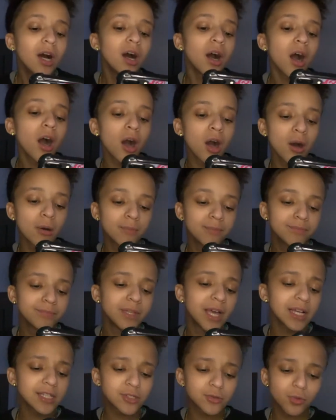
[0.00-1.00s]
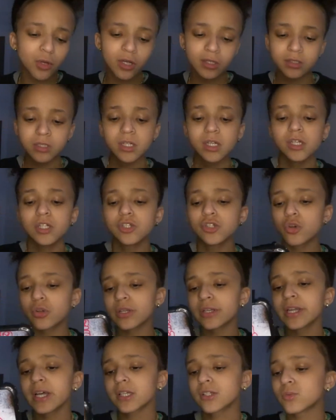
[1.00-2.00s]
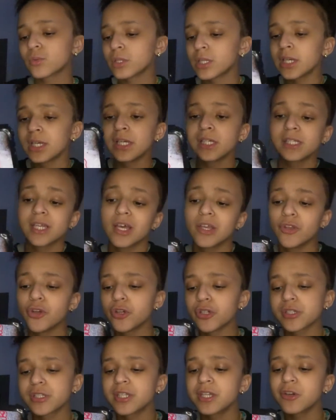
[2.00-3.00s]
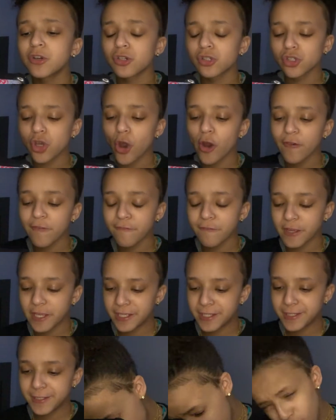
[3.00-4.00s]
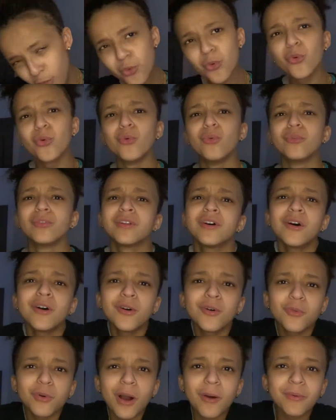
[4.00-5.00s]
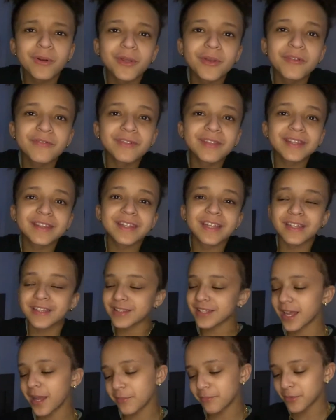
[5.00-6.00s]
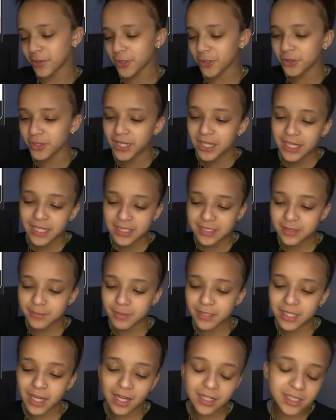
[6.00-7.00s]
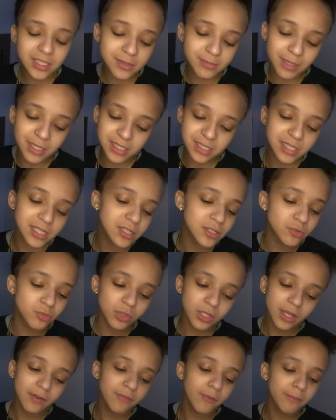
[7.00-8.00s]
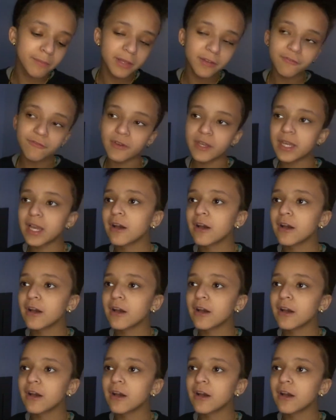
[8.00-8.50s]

Um, next one. So the next one is your sneakers are fake. Oh no, why would you even think that, bro? To be honest, my sneakers will never be fake.